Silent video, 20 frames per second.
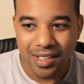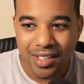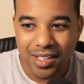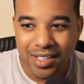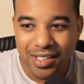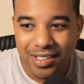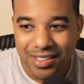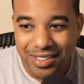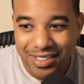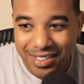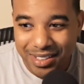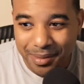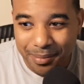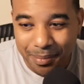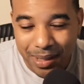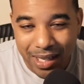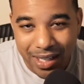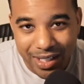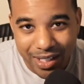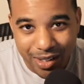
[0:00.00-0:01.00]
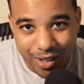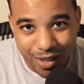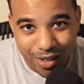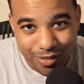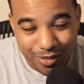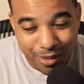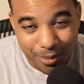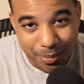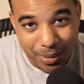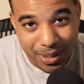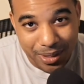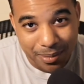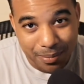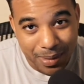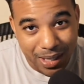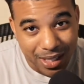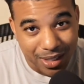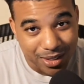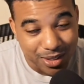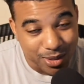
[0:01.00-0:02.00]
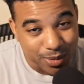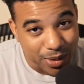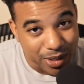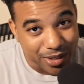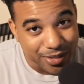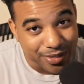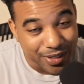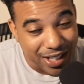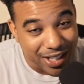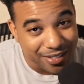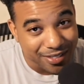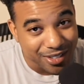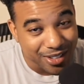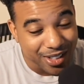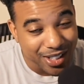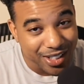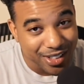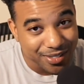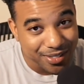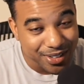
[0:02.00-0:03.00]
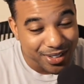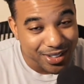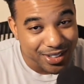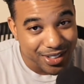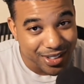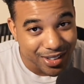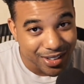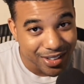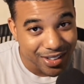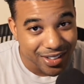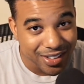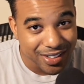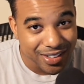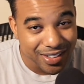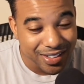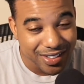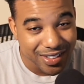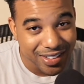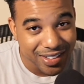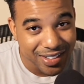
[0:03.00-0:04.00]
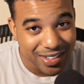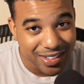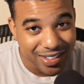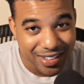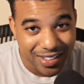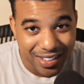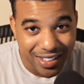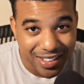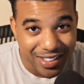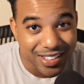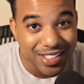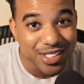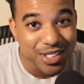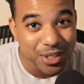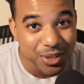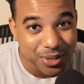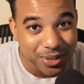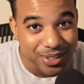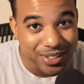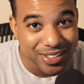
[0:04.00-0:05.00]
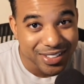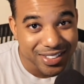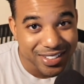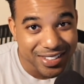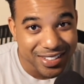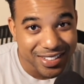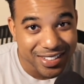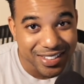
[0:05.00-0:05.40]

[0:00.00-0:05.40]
Somebody offered me about 25 grand for this car. It's yours.